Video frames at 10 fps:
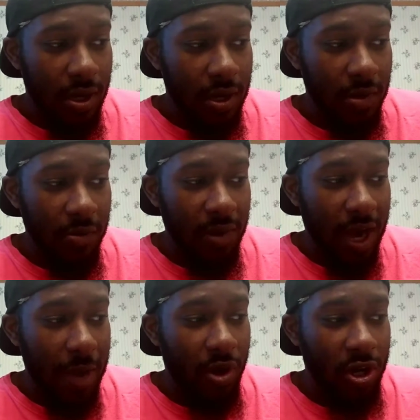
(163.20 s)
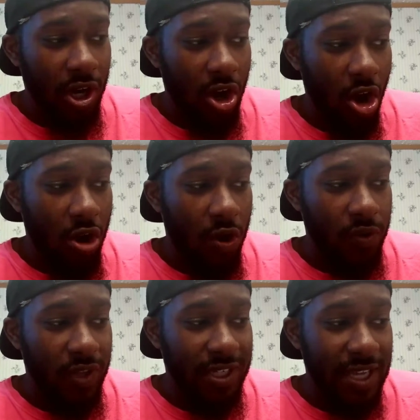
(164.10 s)
Um, I'm gonna
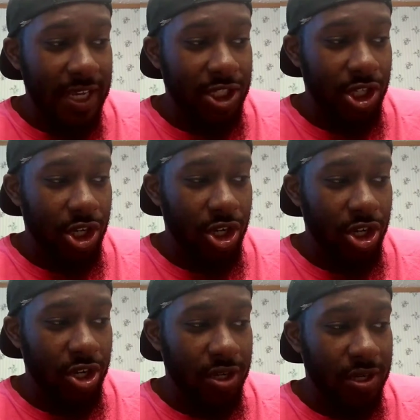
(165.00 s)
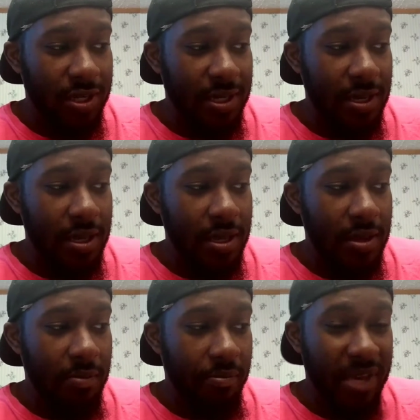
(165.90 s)
call the teacher
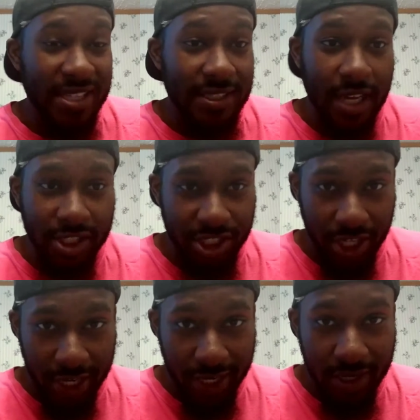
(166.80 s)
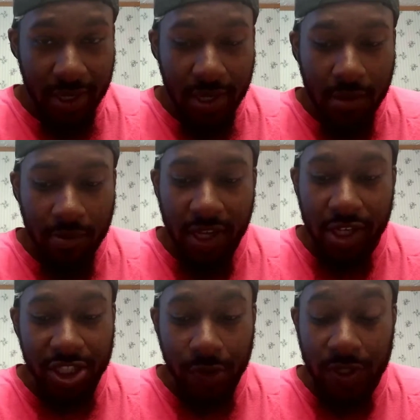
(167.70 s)
Miss Sunshine
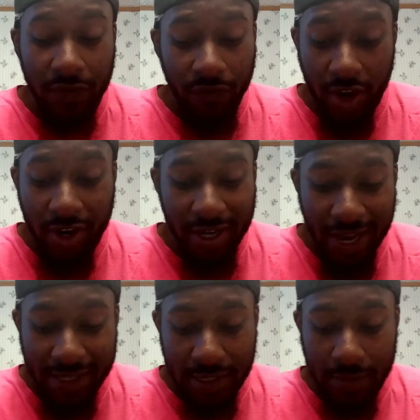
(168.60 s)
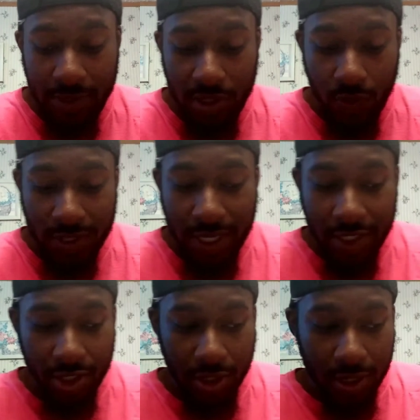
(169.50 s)
because she was a very nice substitute
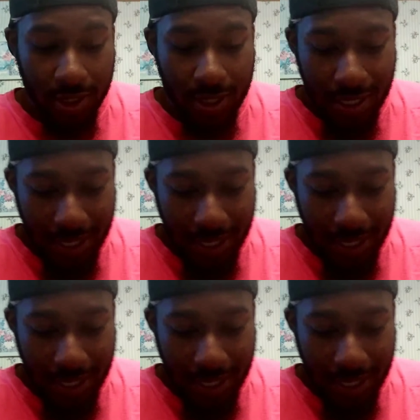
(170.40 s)
teacher,